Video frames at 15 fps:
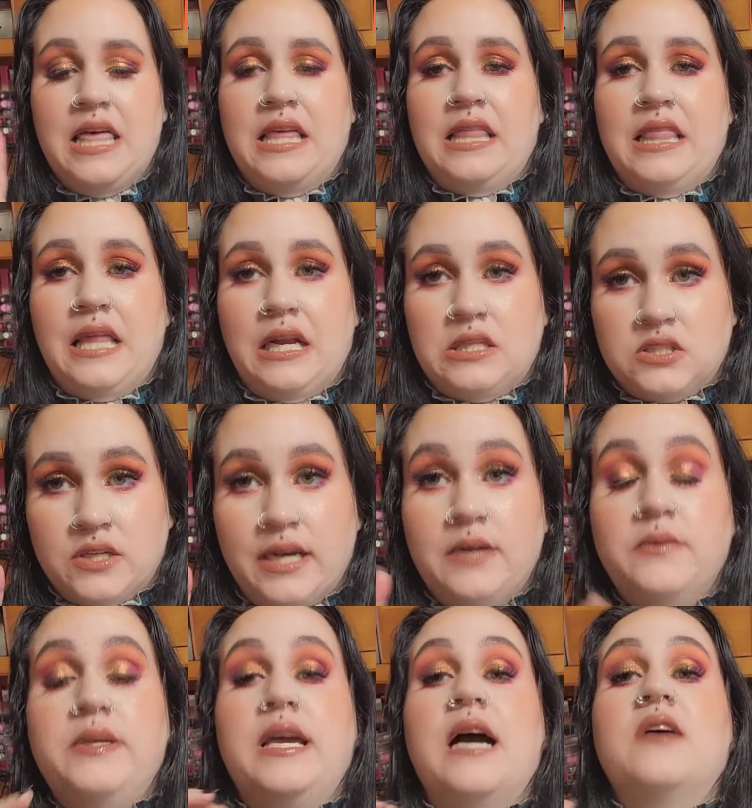And that is
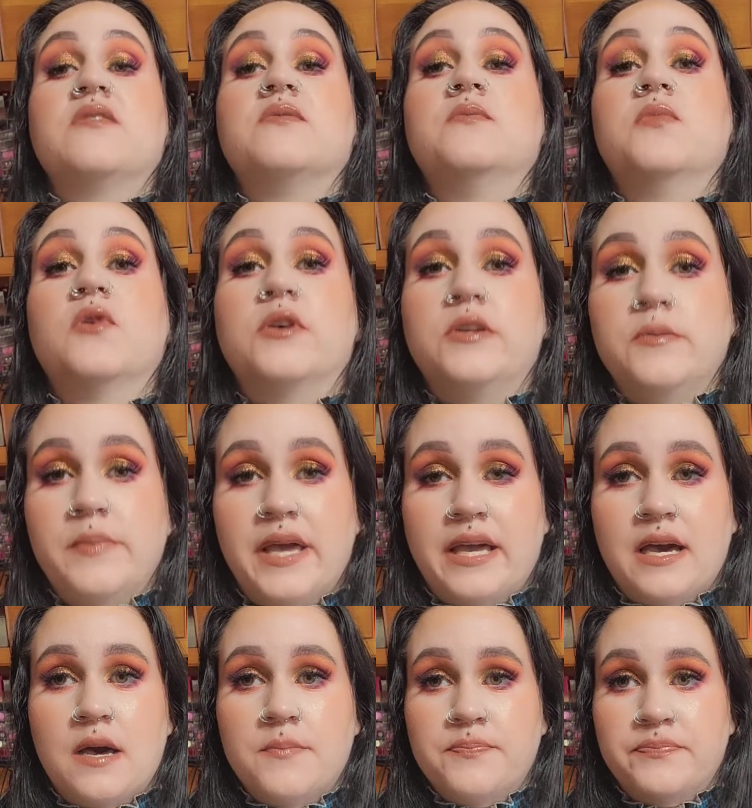right, we have more new
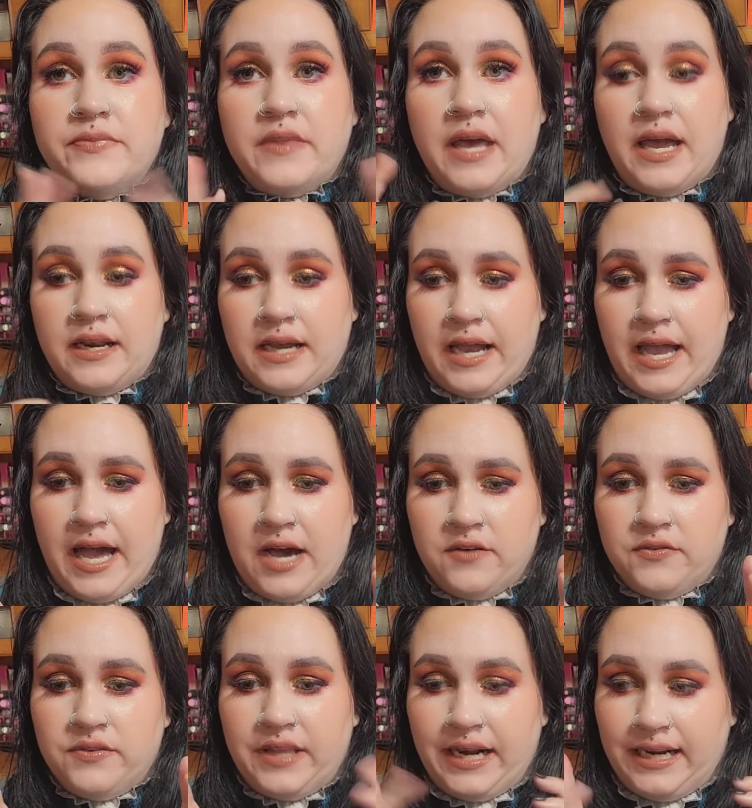makeup that
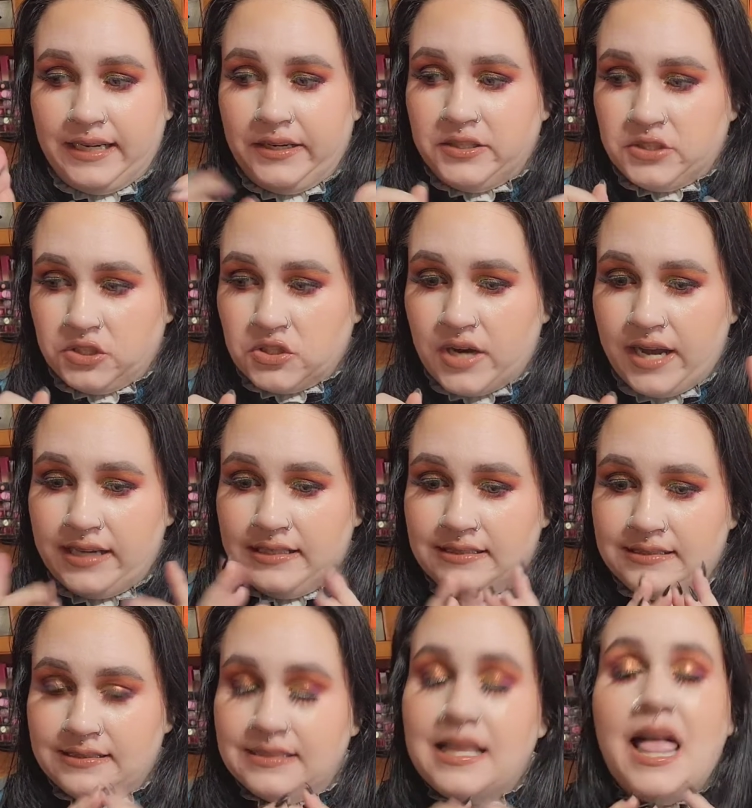I need to try.
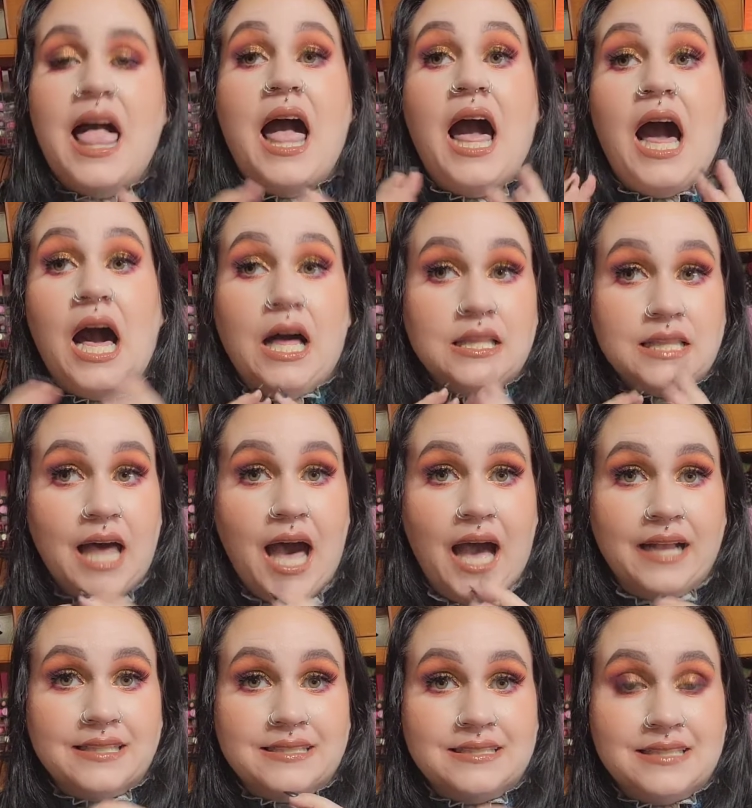A
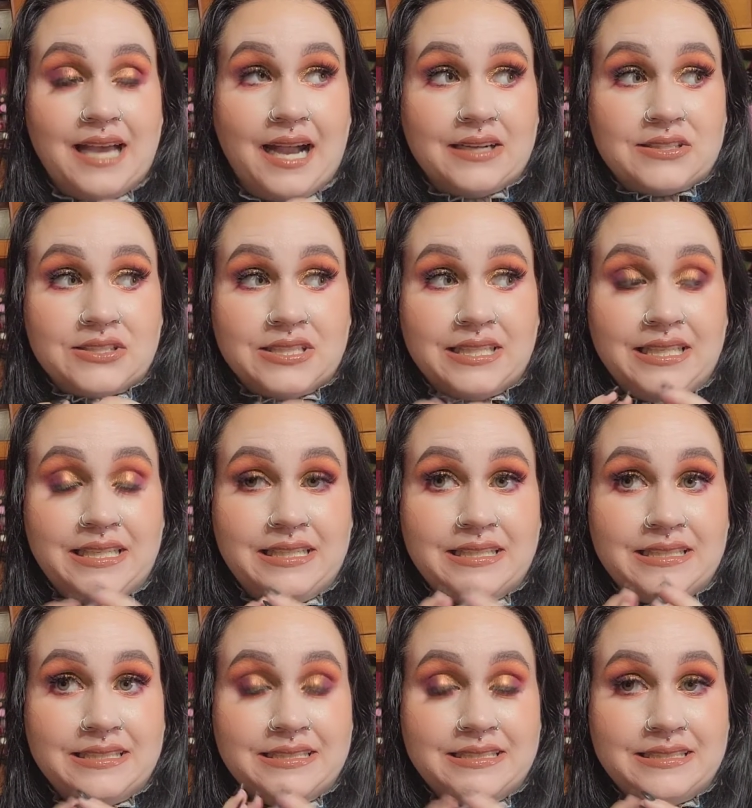lot,
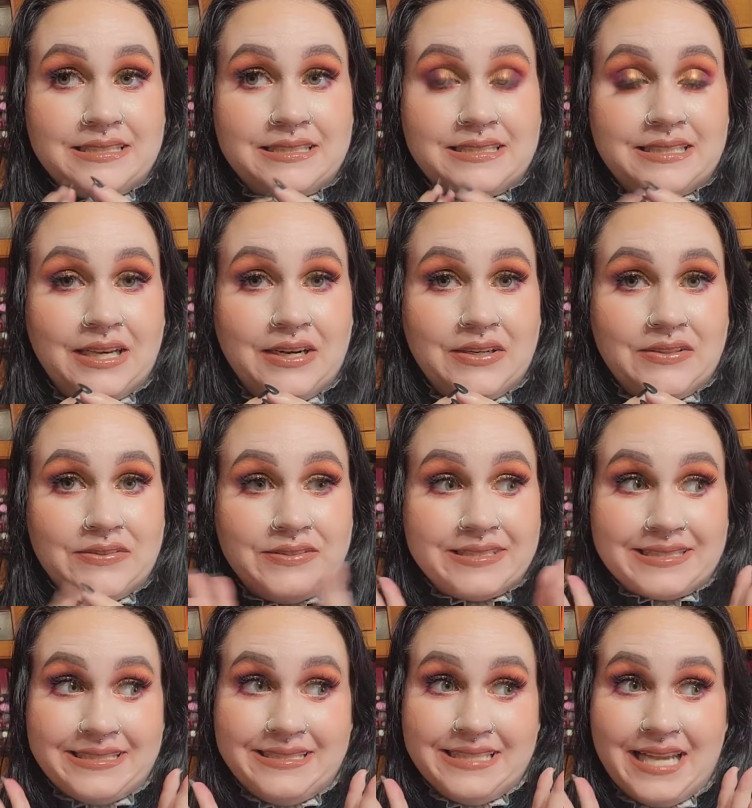actually. So
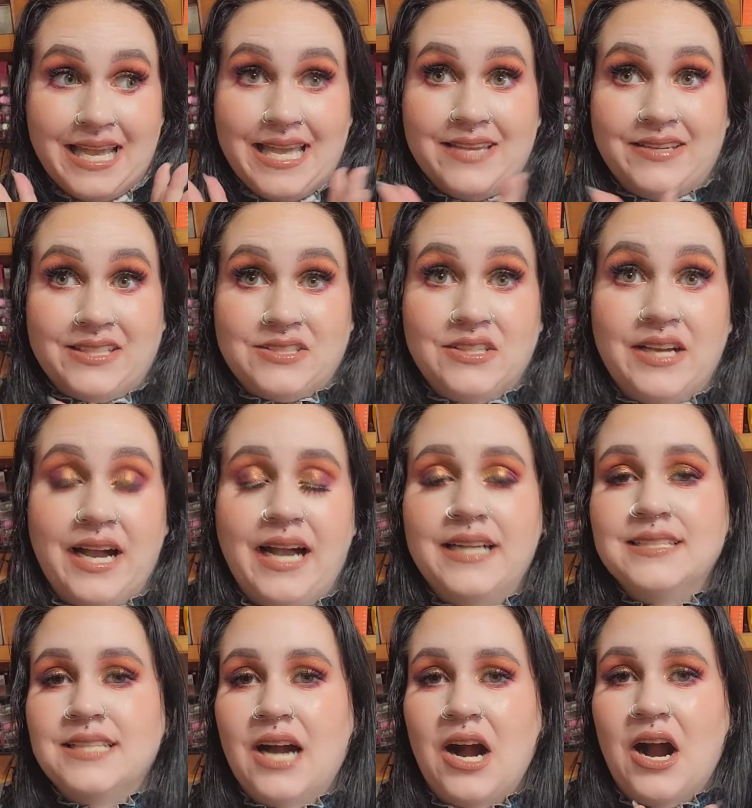make sure you
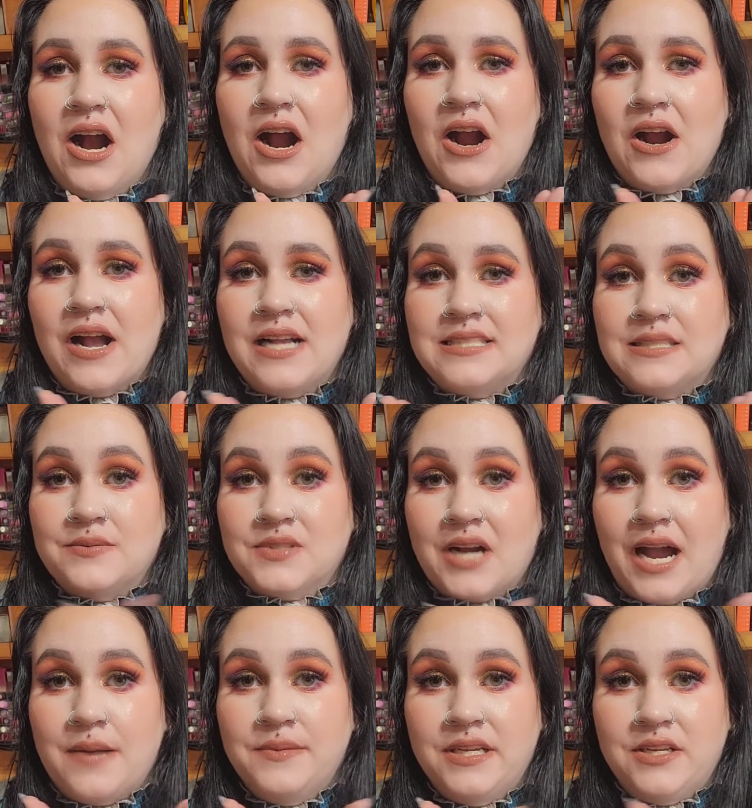guys are
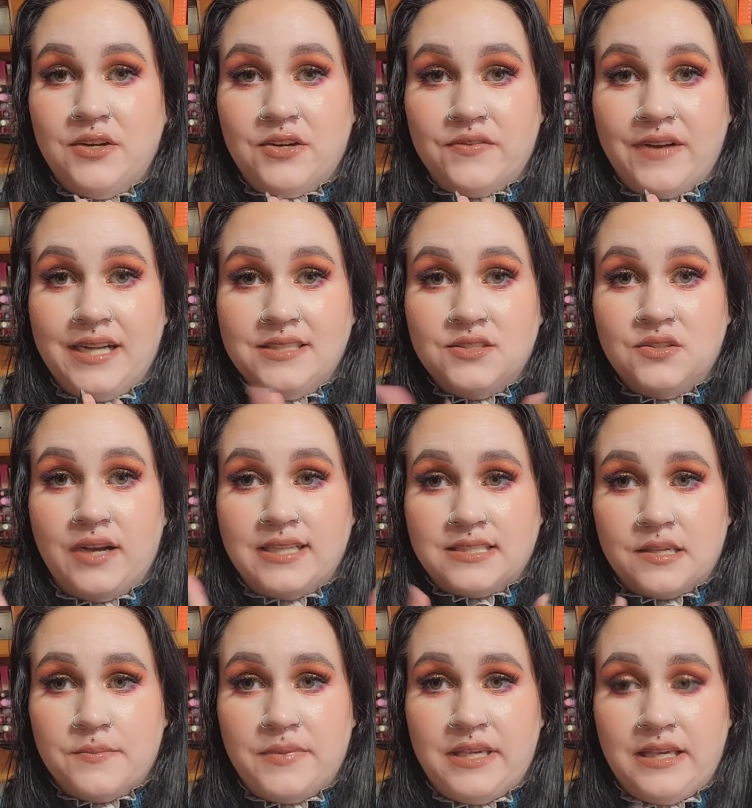subscribed and notified so you guys
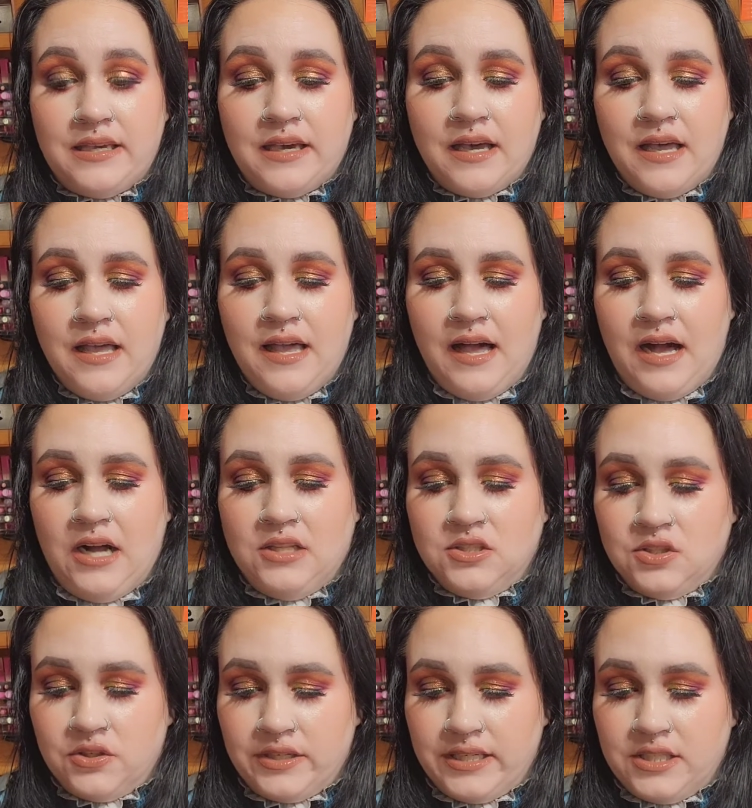can be
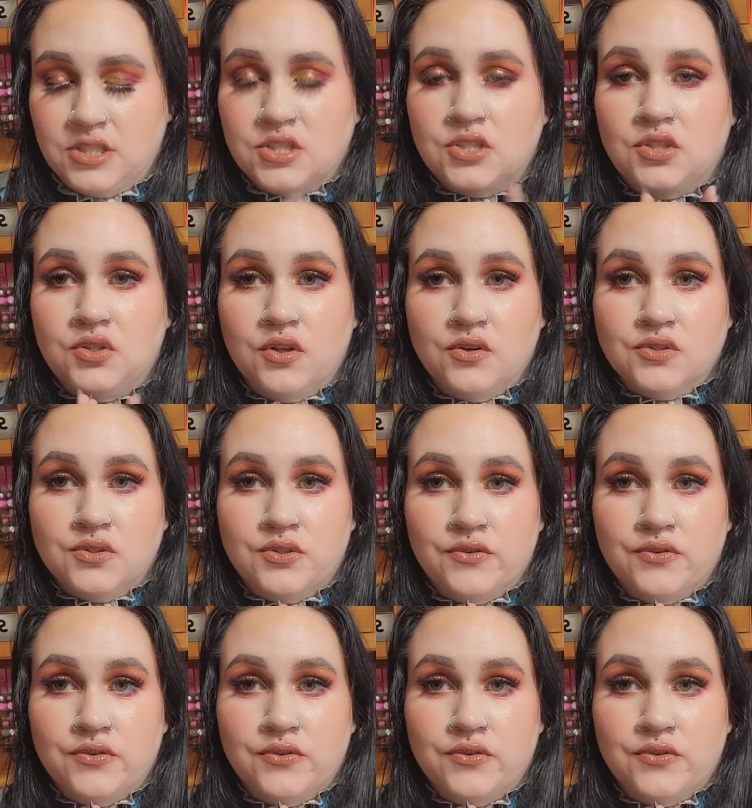alerted to those